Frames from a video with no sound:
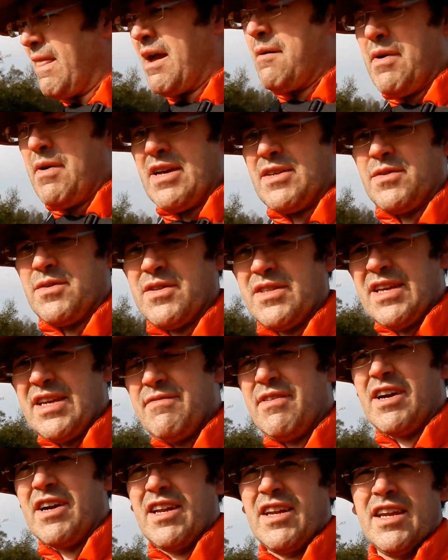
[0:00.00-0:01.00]
I may as well see
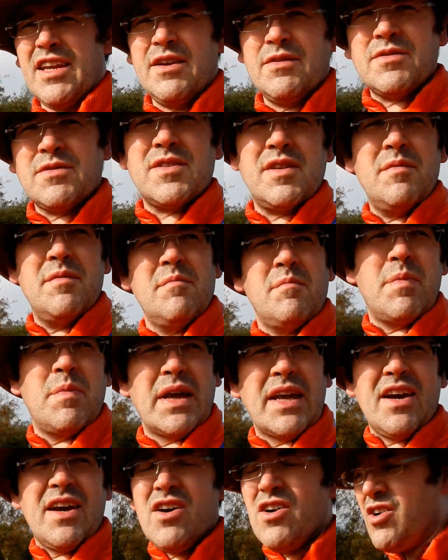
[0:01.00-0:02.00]
if I can use them,
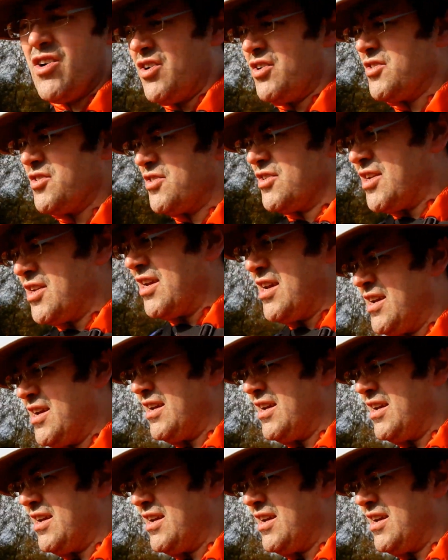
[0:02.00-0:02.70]
because